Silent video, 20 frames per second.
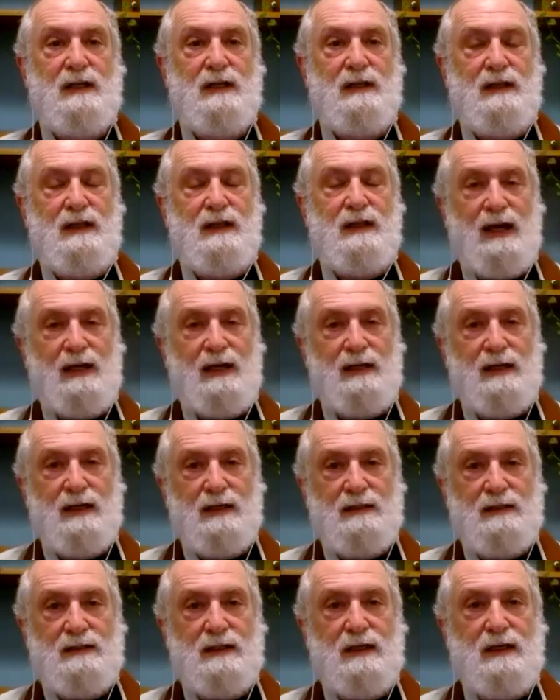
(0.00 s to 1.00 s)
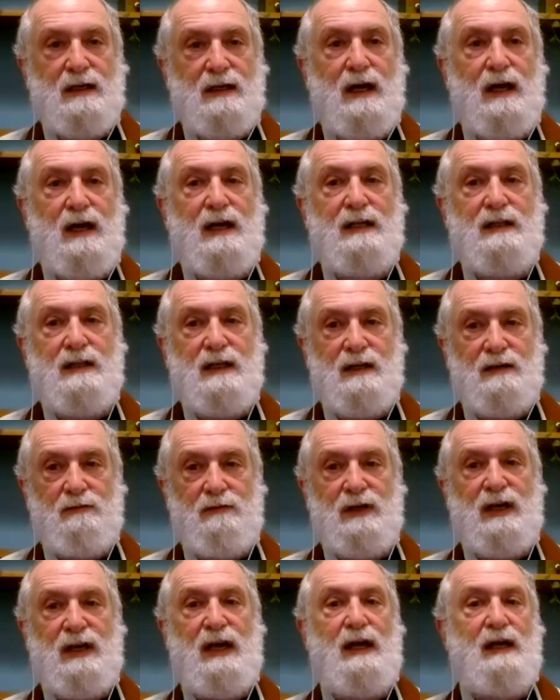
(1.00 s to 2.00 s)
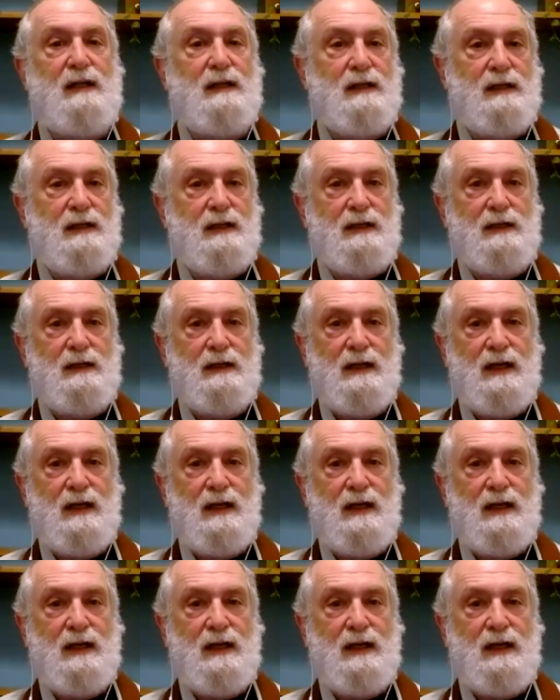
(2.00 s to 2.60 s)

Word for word: that denied their reality